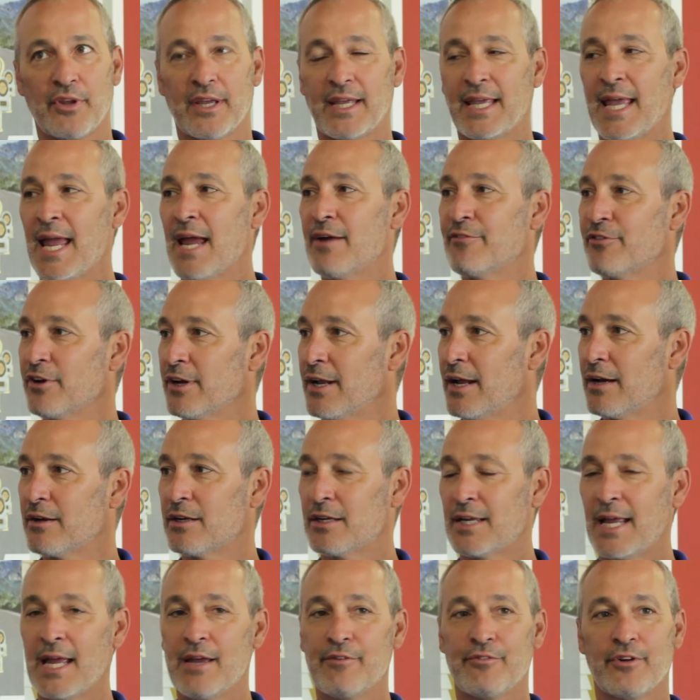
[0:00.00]
They can't figure
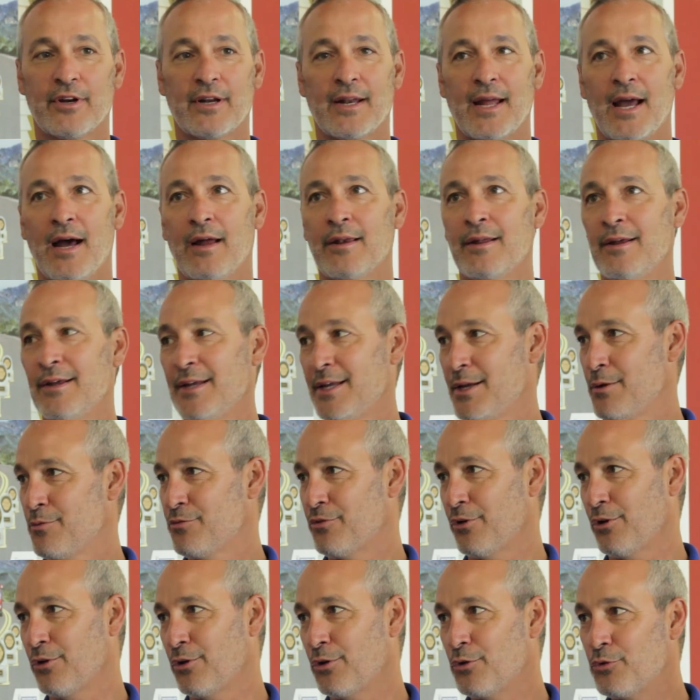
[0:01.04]
it out. It
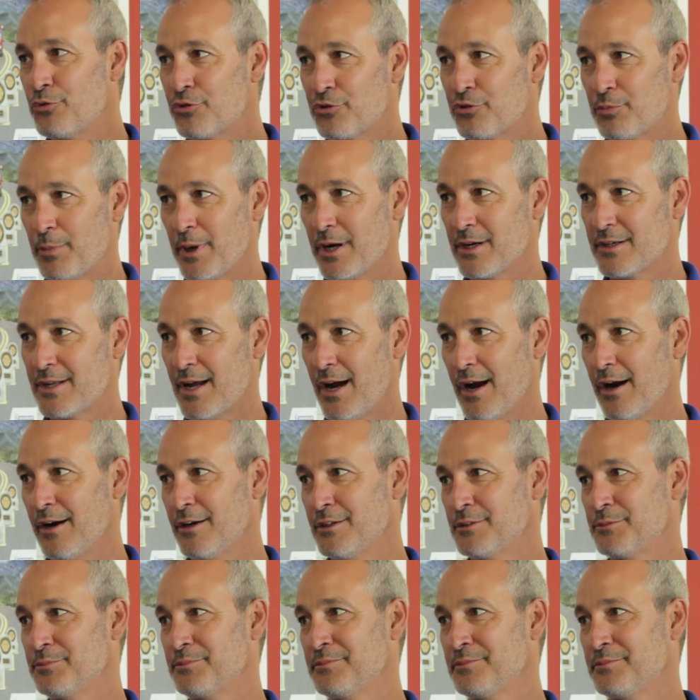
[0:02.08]
was a loose spare tire."